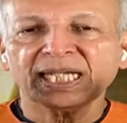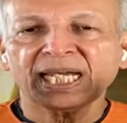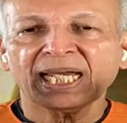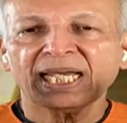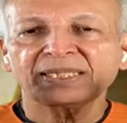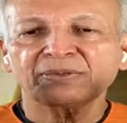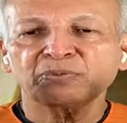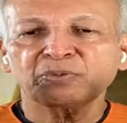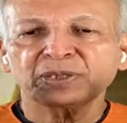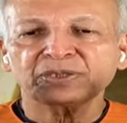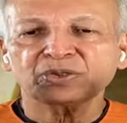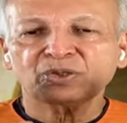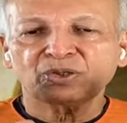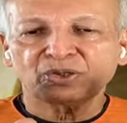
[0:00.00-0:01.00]
and
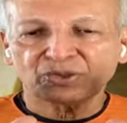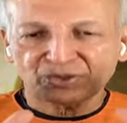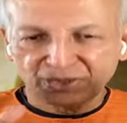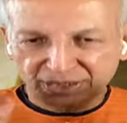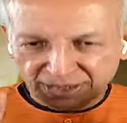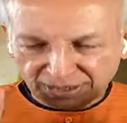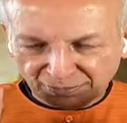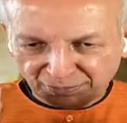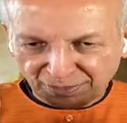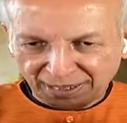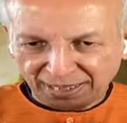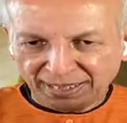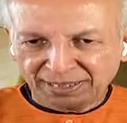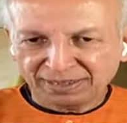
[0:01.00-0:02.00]
what causes the
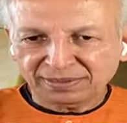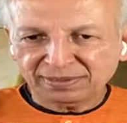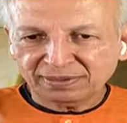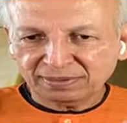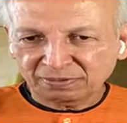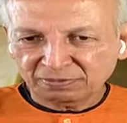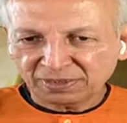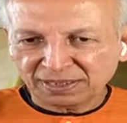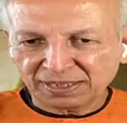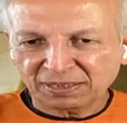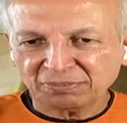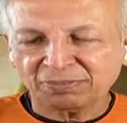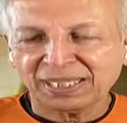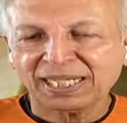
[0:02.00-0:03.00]
pain will
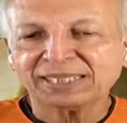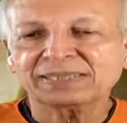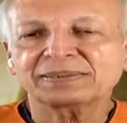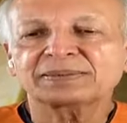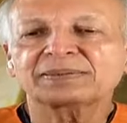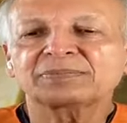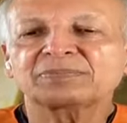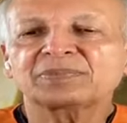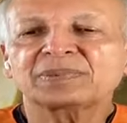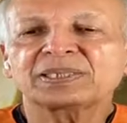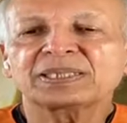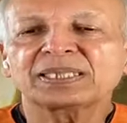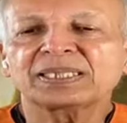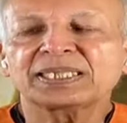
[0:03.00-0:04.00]
come back
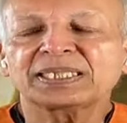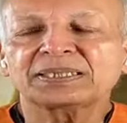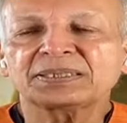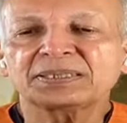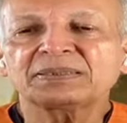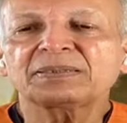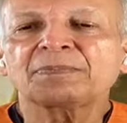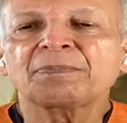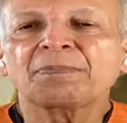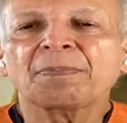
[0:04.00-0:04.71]
little later